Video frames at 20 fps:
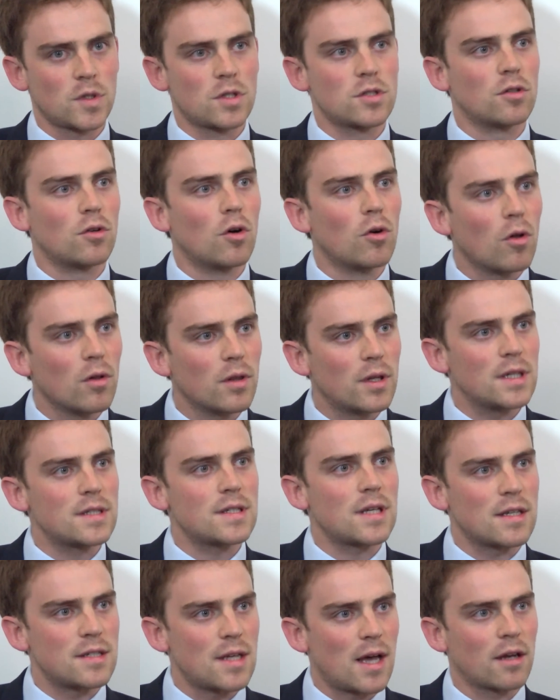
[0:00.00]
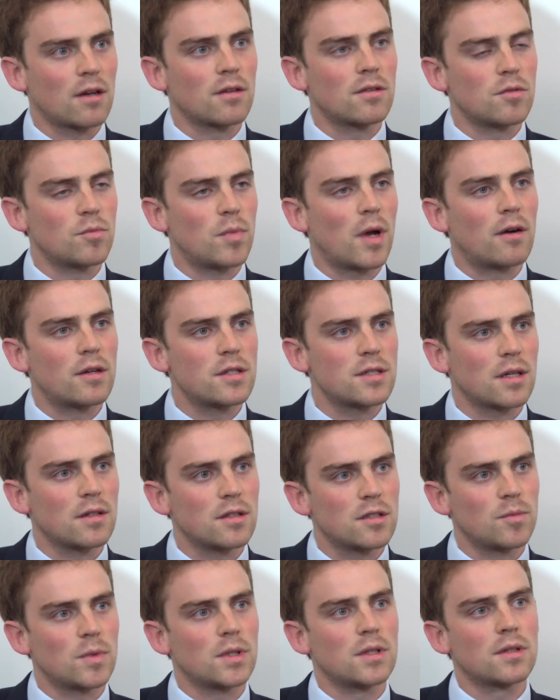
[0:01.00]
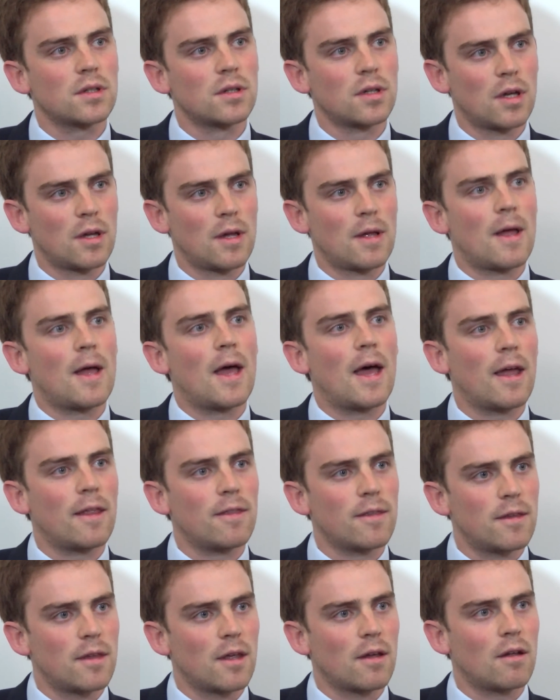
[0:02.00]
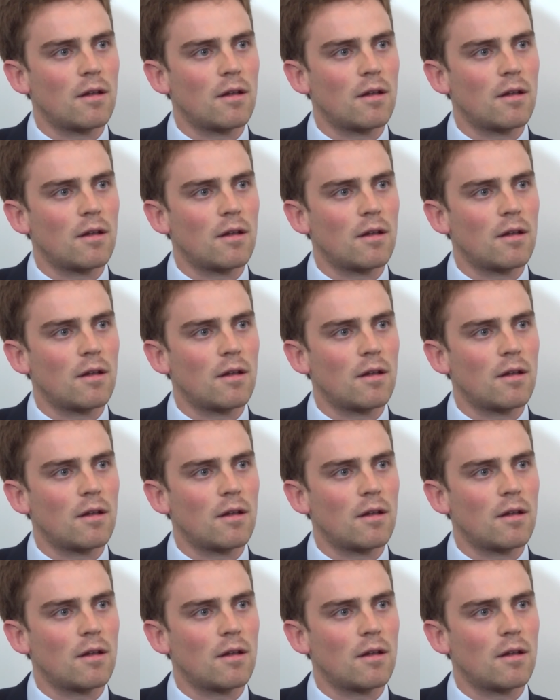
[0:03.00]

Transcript: So all this has added to bearish sentiment and